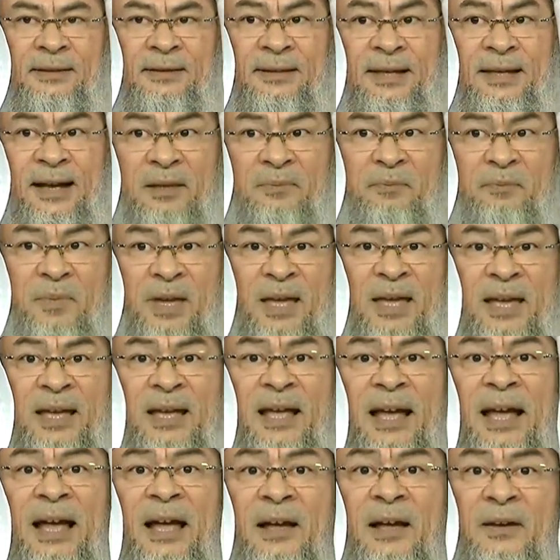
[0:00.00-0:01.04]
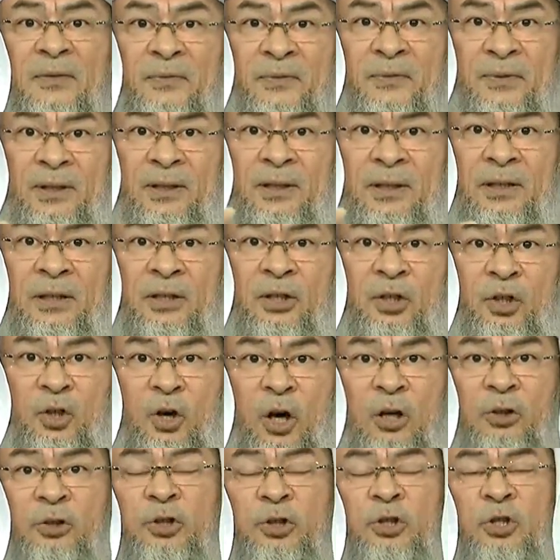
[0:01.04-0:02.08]
that may have
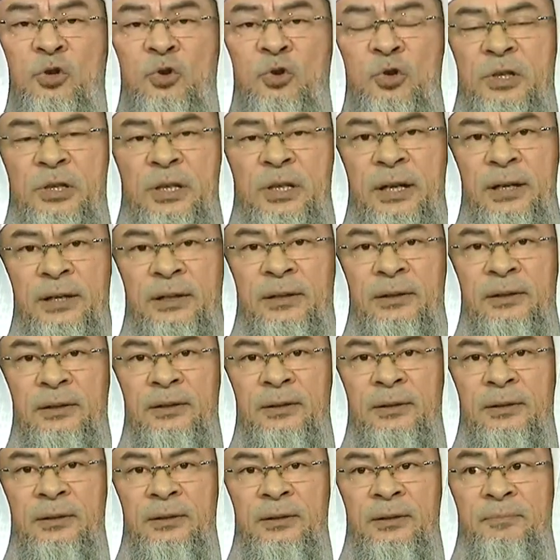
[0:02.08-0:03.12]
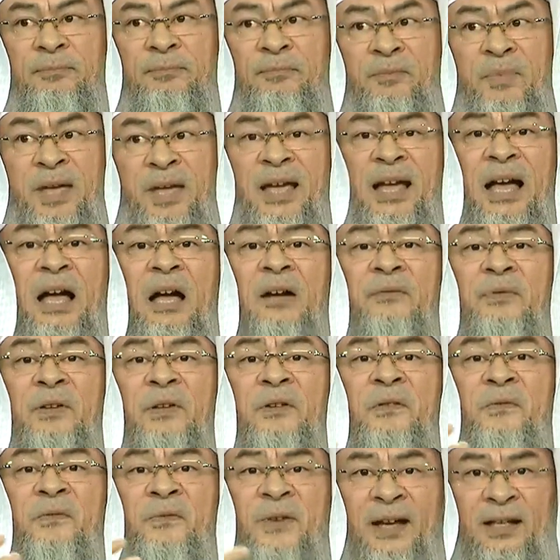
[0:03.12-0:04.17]
gotten you sick, may have
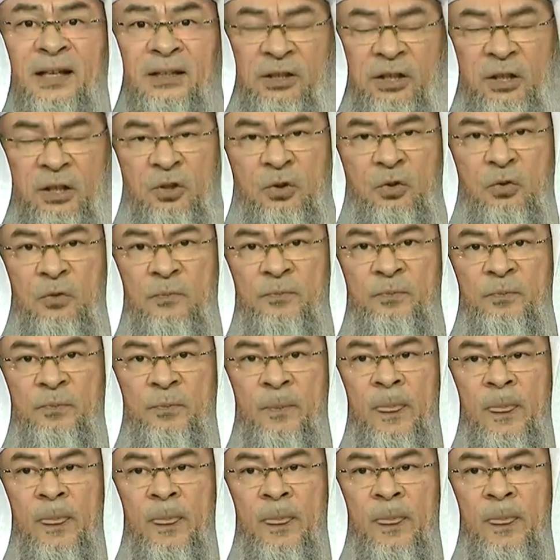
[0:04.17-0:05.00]
infected you.